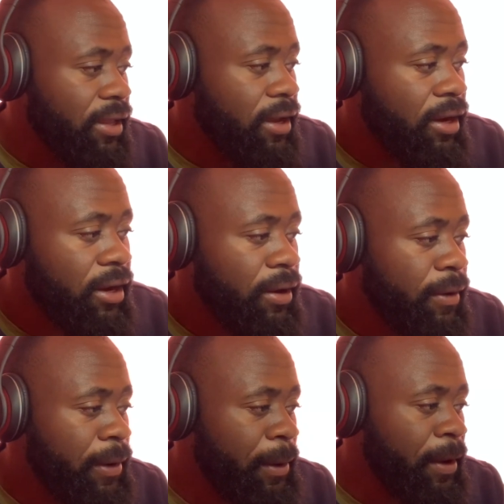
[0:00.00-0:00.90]

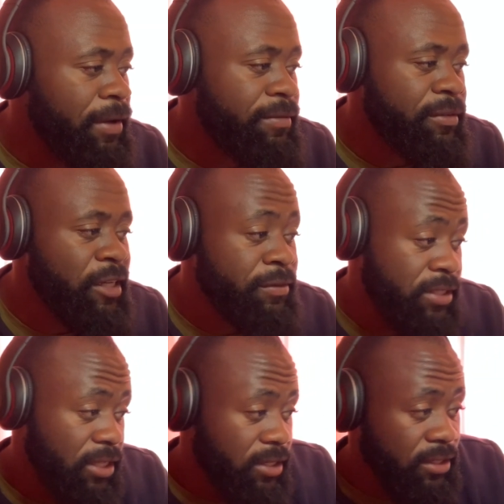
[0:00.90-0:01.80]
have
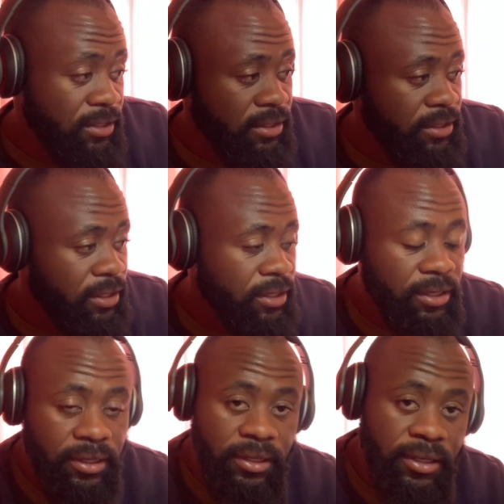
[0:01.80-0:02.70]
said
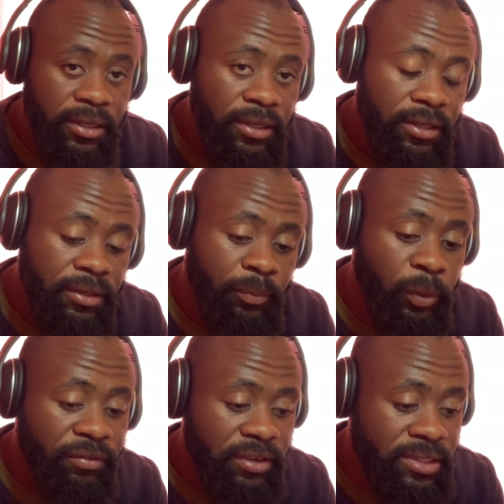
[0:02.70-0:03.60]

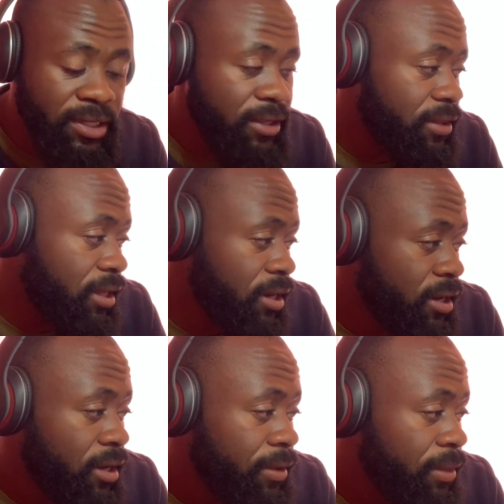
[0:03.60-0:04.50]
previously,
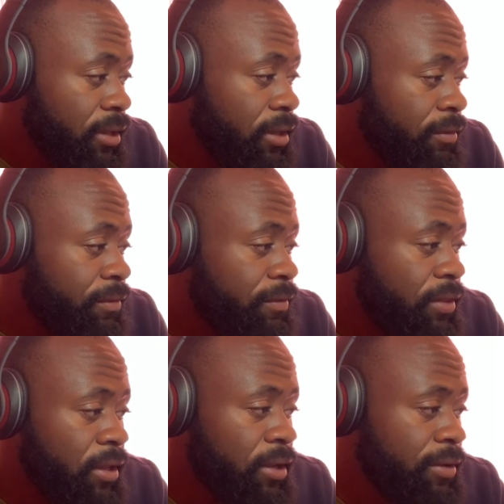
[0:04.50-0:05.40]
that
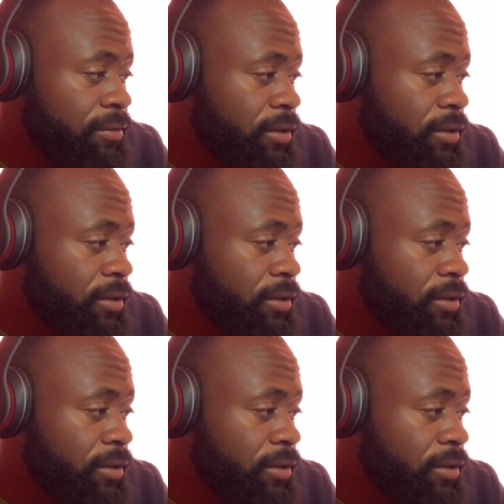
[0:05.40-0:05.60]
they have